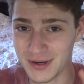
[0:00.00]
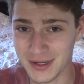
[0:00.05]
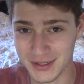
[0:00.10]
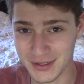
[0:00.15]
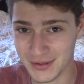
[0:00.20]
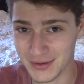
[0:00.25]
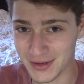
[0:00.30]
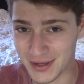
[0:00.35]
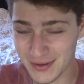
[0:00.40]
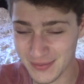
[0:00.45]
I
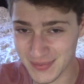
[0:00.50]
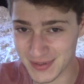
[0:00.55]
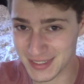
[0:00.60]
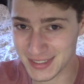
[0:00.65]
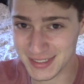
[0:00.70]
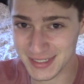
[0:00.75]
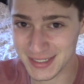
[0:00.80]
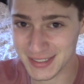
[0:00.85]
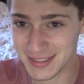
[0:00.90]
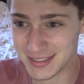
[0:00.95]
know AP
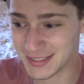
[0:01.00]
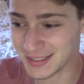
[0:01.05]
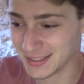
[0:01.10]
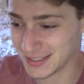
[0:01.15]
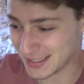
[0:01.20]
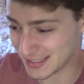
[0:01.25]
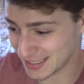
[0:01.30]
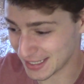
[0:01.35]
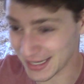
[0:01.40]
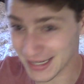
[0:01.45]
season
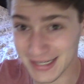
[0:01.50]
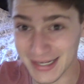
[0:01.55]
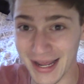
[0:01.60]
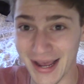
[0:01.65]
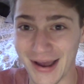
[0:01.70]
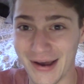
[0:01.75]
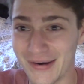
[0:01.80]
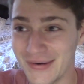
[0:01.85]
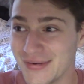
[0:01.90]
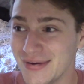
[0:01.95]
is like
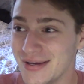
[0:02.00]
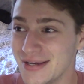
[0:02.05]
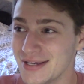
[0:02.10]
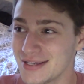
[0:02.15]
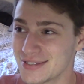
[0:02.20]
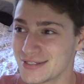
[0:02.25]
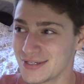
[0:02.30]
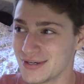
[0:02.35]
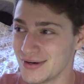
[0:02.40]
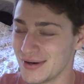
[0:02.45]
now,
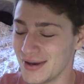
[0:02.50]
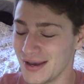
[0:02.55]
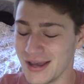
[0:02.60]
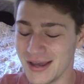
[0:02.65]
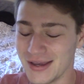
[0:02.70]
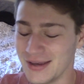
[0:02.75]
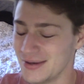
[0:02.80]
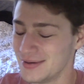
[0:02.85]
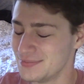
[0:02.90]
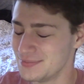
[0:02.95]
so
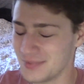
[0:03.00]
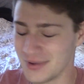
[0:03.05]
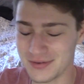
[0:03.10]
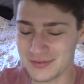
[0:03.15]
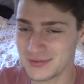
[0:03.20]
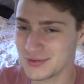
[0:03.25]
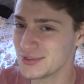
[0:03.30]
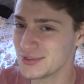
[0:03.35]
um, my,